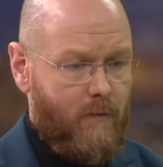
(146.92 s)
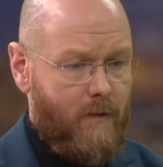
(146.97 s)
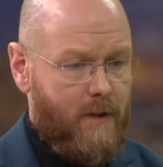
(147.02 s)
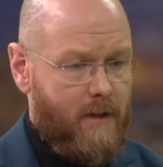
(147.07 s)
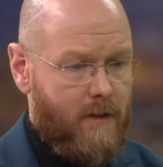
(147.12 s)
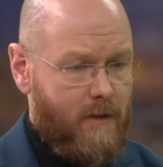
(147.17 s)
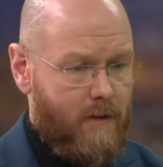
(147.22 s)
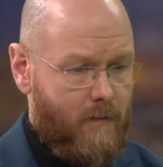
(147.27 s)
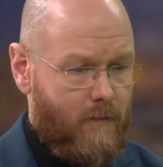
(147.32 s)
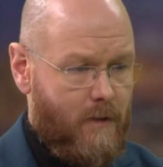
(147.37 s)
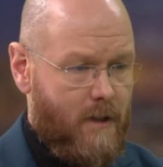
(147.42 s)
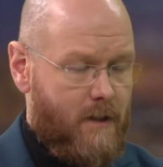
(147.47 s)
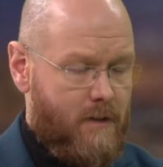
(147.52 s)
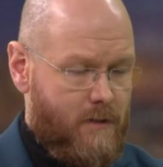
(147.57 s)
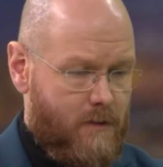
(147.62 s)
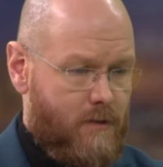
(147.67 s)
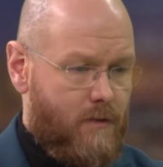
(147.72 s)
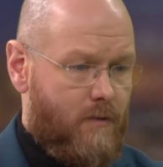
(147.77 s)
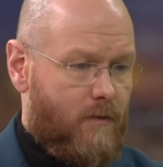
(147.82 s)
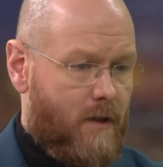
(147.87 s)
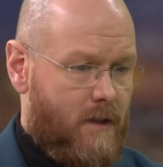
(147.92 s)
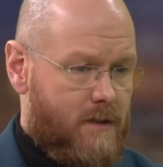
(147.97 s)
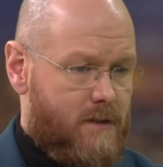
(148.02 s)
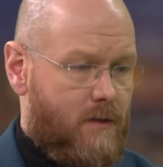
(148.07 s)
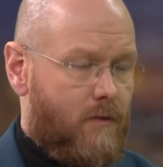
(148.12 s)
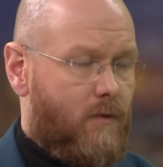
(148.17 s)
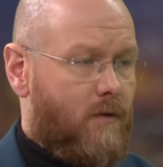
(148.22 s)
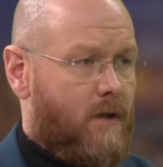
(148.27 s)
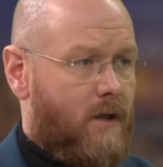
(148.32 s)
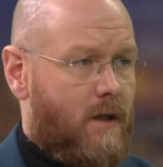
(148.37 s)
the way, uh, you as
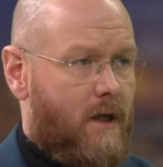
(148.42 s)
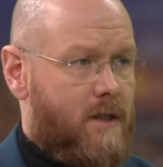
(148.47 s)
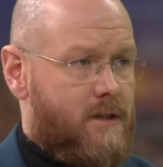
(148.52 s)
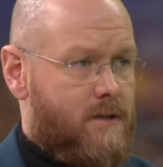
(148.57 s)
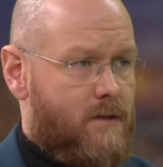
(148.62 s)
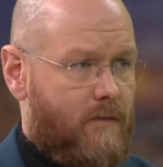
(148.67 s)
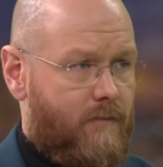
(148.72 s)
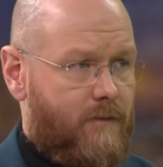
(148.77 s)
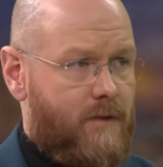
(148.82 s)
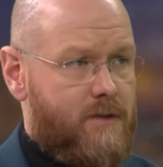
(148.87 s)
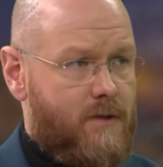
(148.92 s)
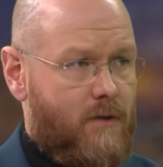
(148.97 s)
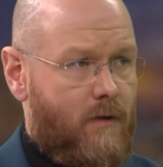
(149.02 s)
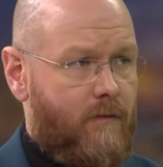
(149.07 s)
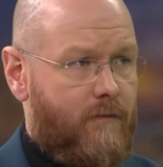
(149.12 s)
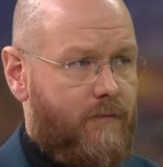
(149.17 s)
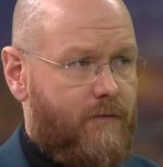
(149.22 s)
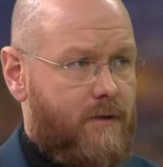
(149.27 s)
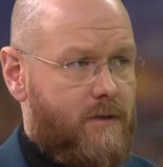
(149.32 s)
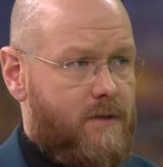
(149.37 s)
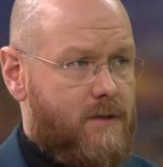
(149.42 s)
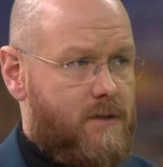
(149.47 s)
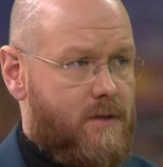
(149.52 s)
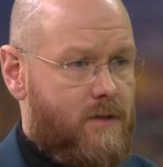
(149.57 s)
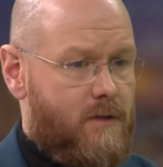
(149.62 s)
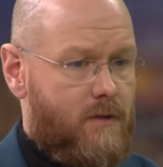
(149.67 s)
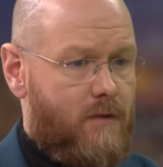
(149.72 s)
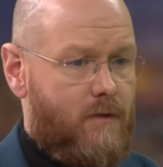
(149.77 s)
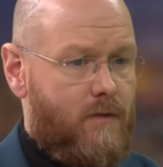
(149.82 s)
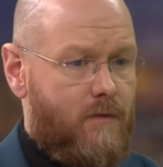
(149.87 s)
an organizer of this conference,
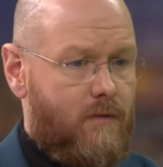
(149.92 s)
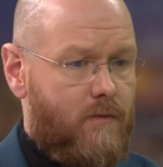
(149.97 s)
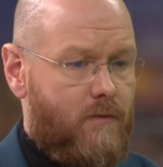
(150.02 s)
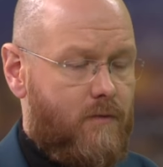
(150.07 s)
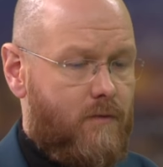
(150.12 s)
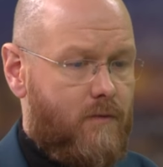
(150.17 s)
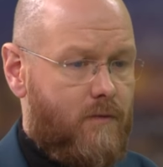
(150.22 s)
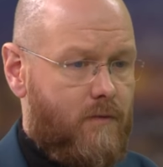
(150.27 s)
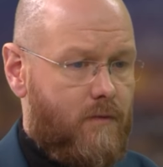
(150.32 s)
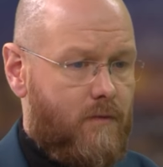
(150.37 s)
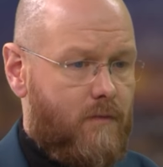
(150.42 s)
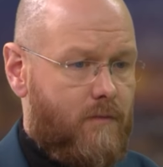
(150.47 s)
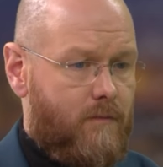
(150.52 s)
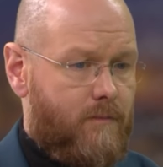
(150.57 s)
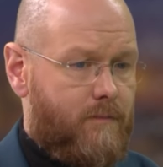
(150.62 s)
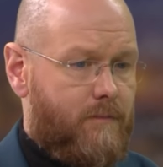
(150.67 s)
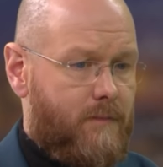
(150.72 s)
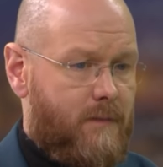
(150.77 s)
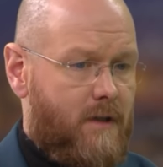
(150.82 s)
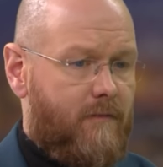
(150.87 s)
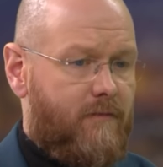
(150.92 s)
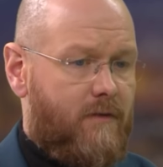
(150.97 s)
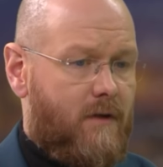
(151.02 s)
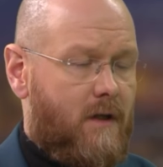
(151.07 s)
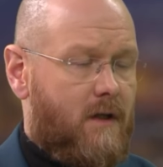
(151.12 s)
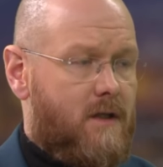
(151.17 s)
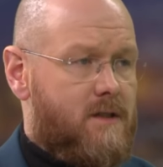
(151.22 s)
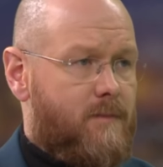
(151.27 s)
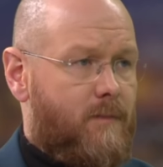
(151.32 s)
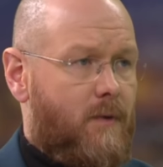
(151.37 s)
you
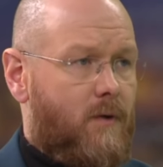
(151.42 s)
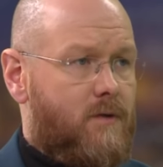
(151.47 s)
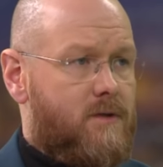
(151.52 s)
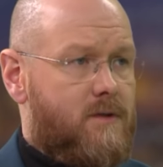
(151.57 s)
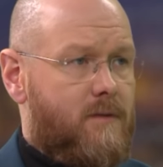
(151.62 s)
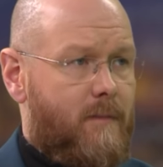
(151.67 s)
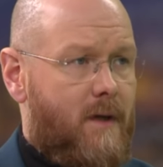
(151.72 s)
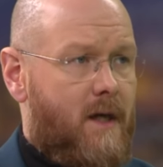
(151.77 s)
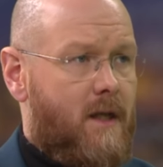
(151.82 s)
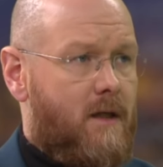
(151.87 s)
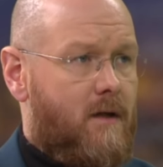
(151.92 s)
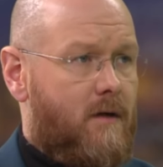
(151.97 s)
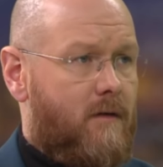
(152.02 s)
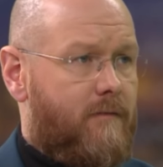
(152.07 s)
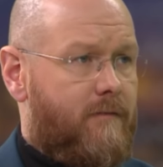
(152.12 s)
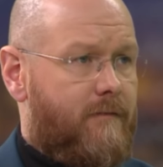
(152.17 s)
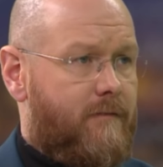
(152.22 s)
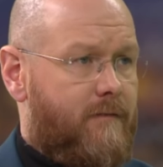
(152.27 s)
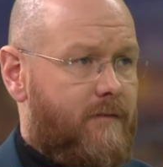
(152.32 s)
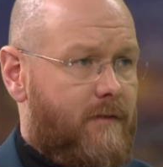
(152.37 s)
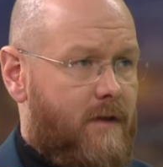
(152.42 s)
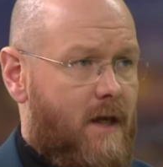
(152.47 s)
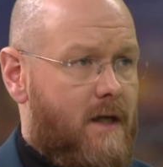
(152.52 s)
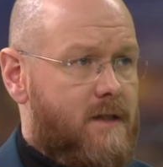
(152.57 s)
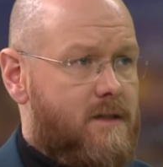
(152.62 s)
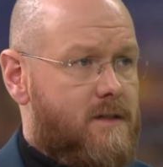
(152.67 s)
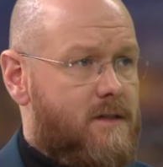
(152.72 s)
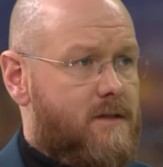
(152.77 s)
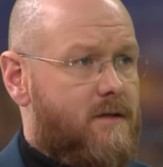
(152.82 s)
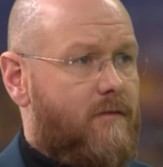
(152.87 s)
definitely spoke to many of
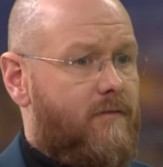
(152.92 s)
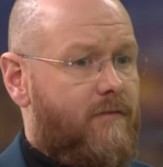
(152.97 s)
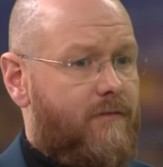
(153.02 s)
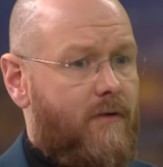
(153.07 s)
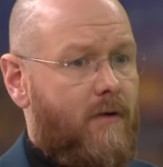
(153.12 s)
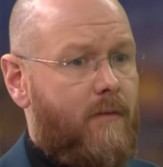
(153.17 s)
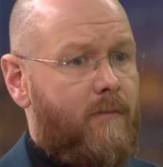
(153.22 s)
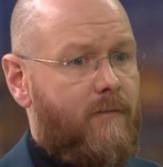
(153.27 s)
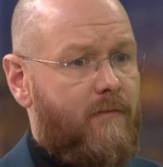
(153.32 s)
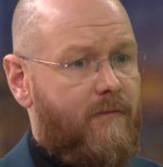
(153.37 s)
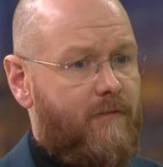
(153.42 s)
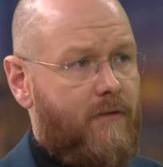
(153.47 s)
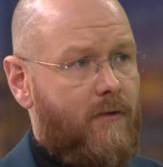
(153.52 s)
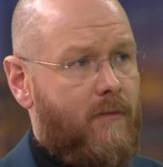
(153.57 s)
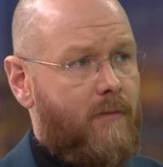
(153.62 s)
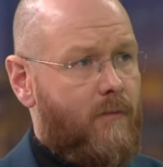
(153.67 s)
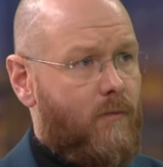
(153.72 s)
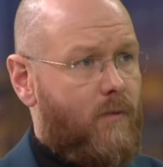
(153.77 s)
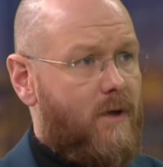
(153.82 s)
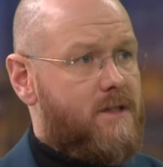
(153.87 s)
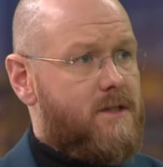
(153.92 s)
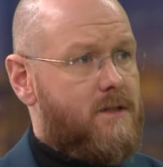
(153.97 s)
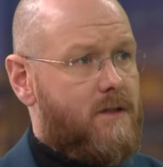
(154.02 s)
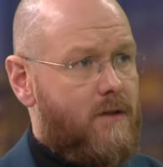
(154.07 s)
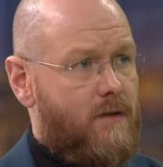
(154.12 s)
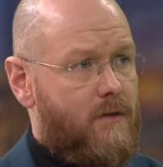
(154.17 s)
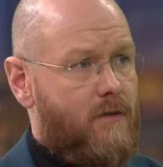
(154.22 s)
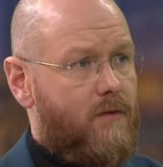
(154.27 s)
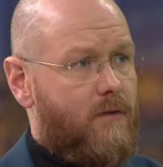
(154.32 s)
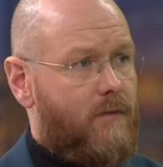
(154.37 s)
guests from, from
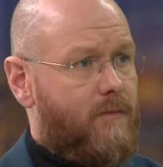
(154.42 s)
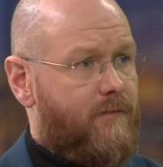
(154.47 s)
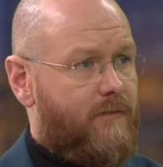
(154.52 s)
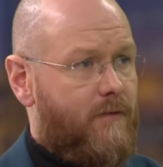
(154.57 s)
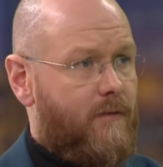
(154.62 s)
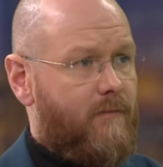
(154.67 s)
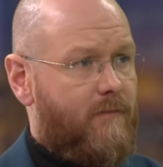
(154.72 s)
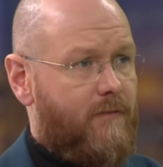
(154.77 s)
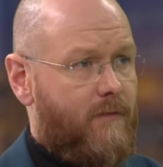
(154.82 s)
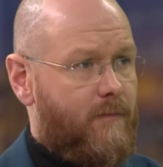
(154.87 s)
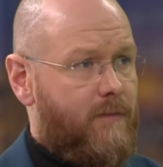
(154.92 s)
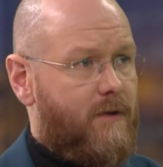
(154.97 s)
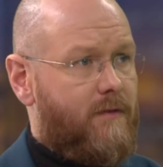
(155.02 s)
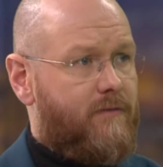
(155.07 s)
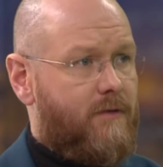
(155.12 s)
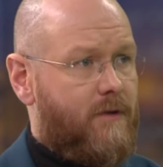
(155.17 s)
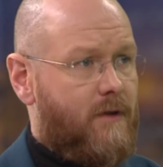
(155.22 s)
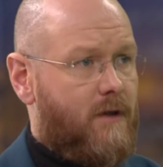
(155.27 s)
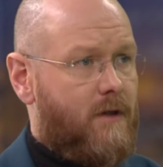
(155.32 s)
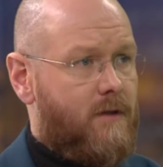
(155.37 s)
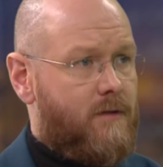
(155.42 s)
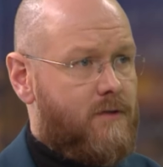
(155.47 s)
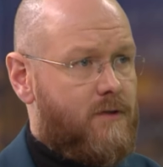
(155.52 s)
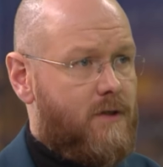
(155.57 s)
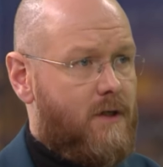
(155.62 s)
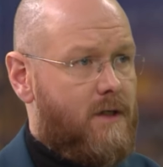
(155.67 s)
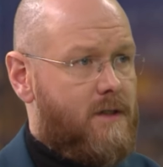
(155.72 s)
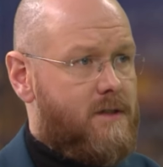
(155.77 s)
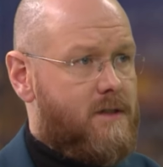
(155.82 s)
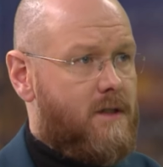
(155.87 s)
Western Europe, from, from different
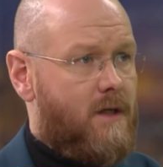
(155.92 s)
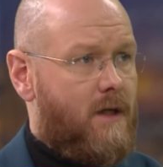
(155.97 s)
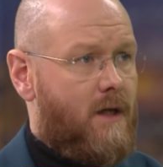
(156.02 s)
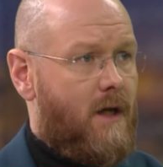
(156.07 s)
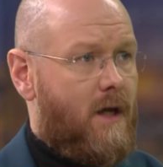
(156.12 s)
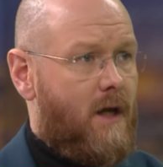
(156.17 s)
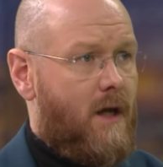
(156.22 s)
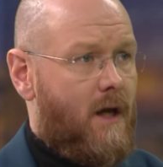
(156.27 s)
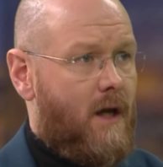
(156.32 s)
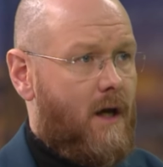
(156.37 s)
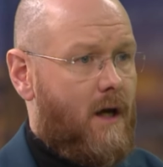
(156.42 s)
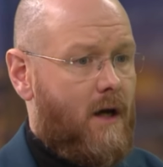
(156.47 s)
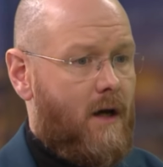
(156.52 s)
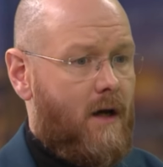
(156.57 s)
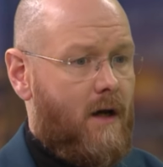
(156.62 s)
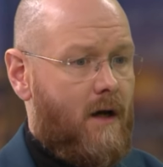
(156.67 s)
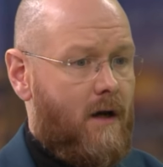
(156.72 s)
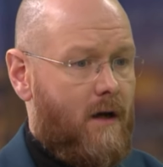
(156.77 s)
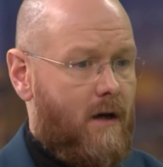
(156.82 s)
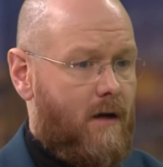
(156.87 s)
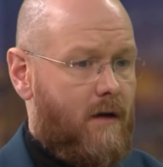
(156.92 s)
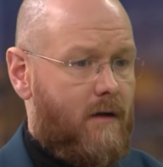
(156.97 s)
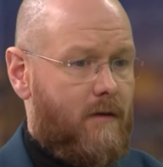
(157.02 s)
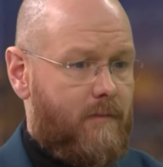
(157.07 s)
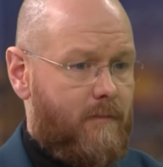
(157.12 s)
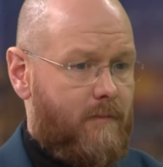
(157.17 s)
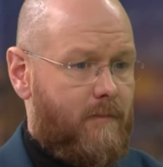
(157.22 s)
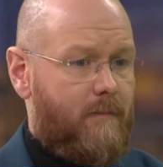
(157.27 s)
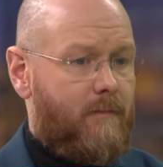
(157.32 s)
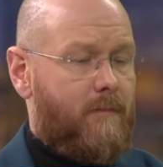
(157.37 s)
countries,
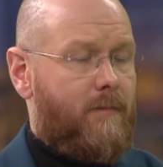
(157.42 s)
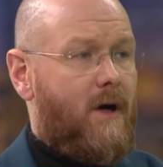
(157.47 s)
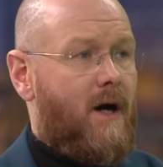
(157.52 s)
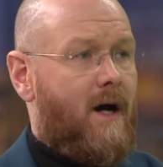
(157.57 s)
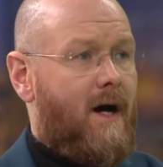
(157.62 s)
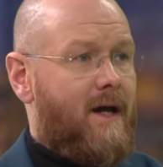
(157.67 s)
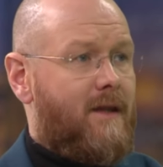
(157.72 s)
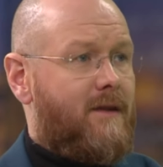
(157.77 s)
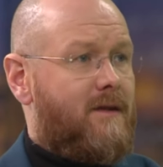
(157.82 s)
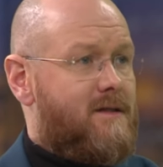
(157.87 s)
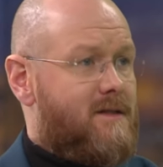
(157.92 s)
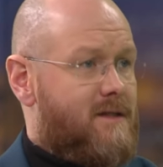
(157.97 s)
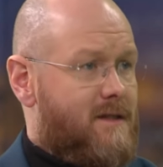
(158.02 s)
uh, behind the